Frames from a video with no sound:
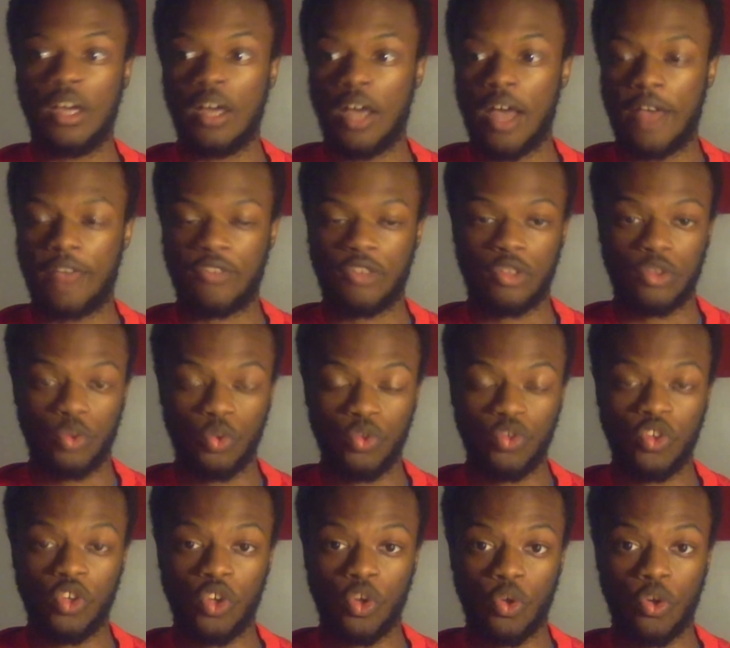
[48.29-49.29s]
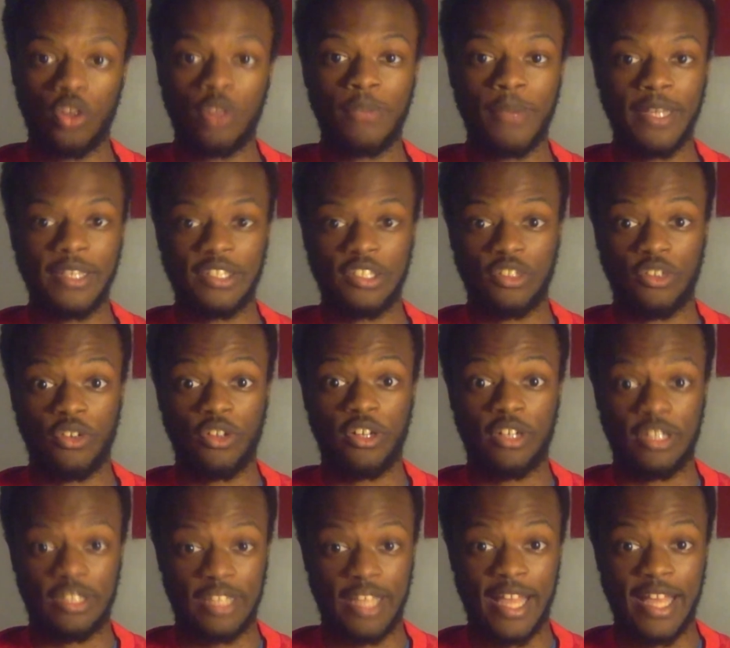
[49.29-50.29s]
after losing to North Macedonia in
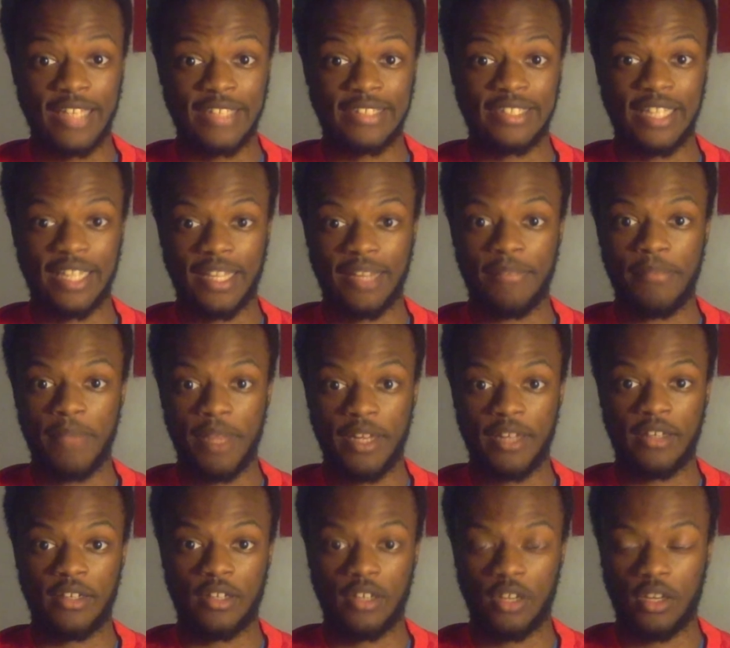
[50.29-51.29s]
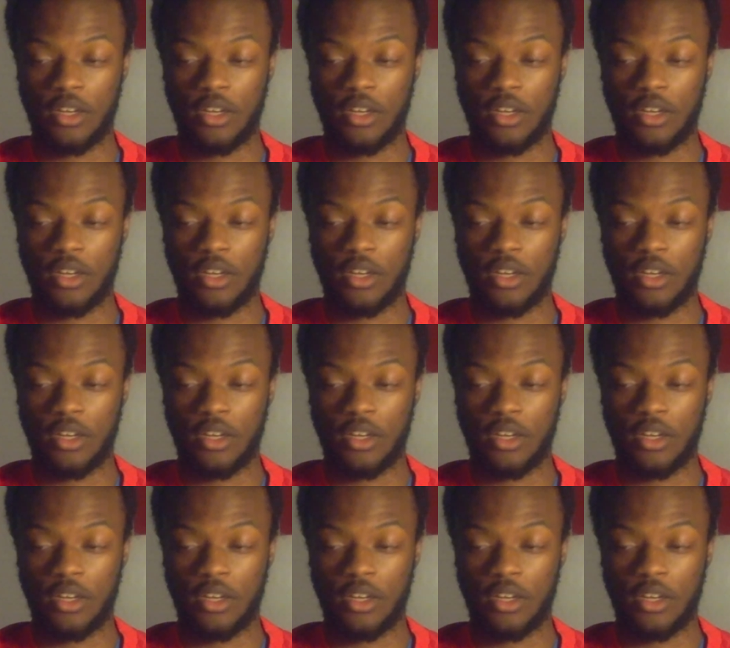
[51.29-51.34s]
the last second minute